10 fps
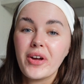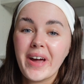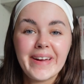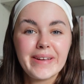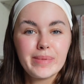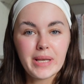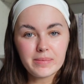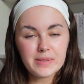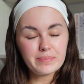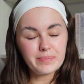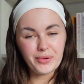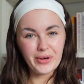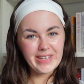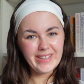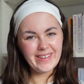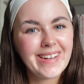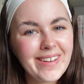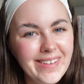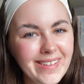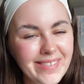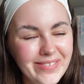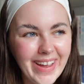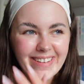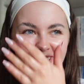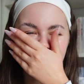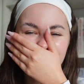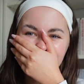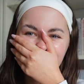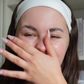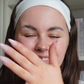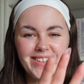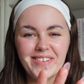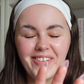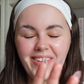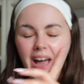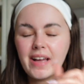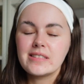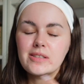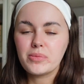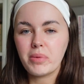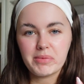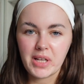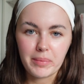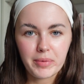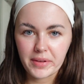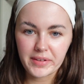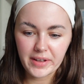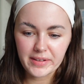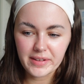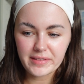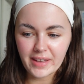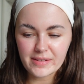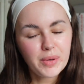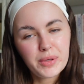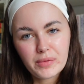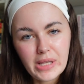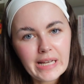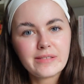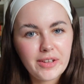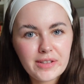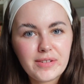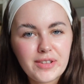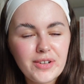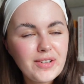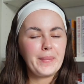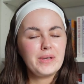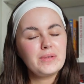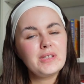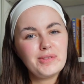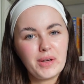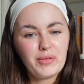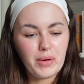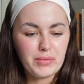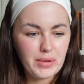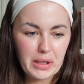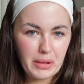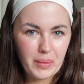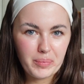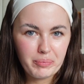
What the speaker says: Hi, my name's Brie. I got a very exciting video. As you can probably tell by the title, that's why you clicked on this video. We're doing a 24-hour readathon.